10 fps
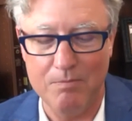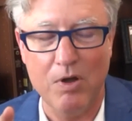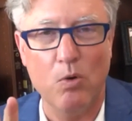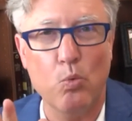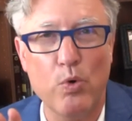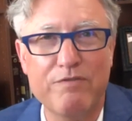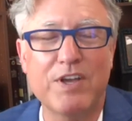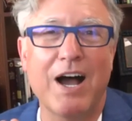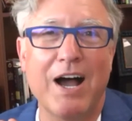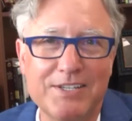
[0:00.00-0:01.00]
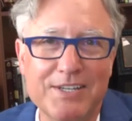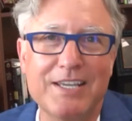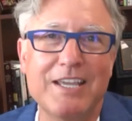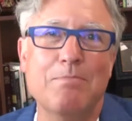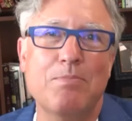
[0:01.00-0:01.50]
We've got to
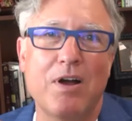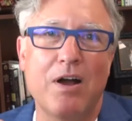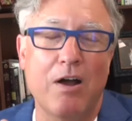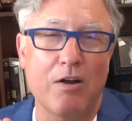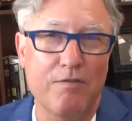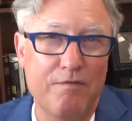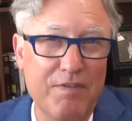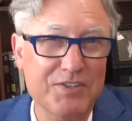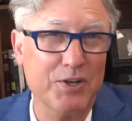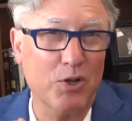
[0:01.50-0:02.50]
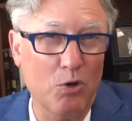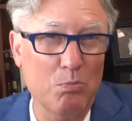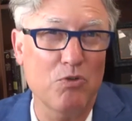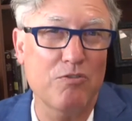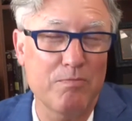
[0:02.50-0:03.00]
keep our physical
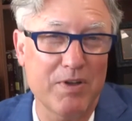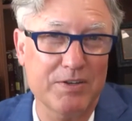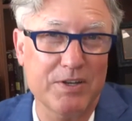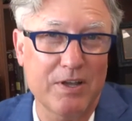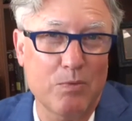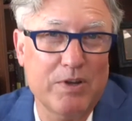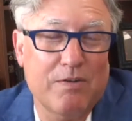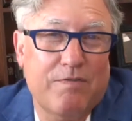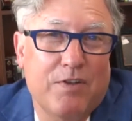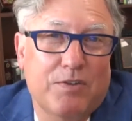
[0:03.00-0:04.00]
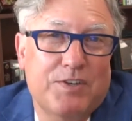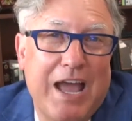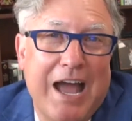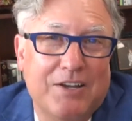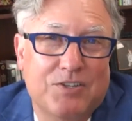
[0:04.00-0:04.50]
movement. When you feel
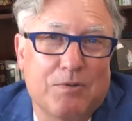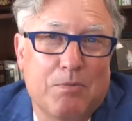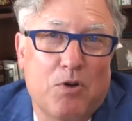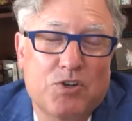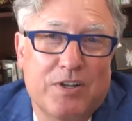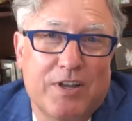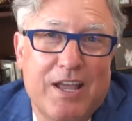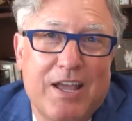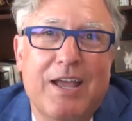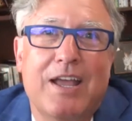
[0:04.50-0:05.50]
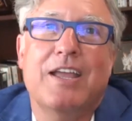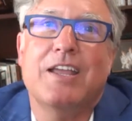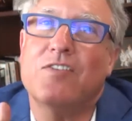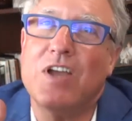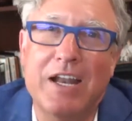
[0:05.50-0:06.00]
taxed emotionally,
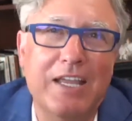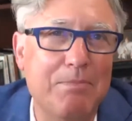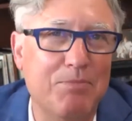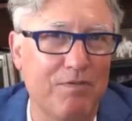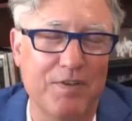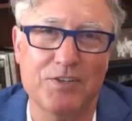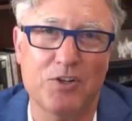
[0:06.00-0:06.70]
you've got to keep the physical